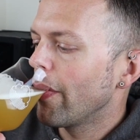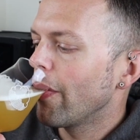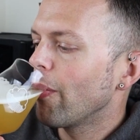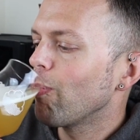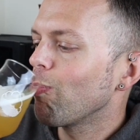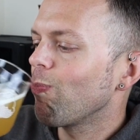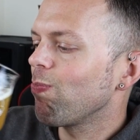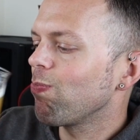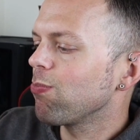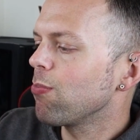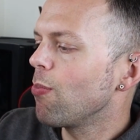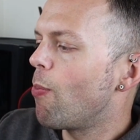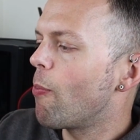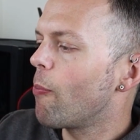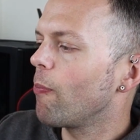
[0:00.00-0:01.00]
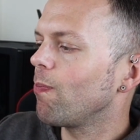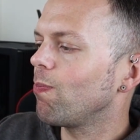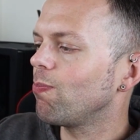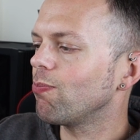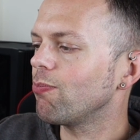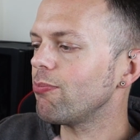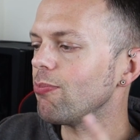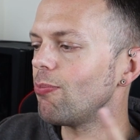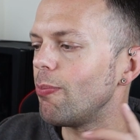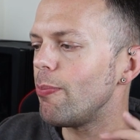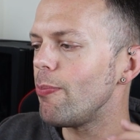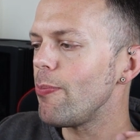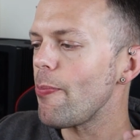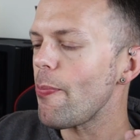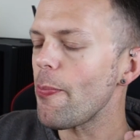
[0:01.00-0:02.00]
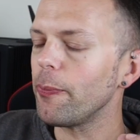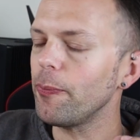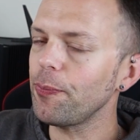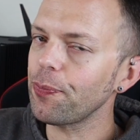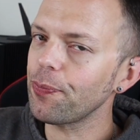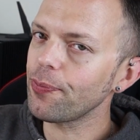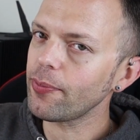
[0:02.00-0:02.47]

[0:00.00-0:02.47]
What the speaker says: [no speech]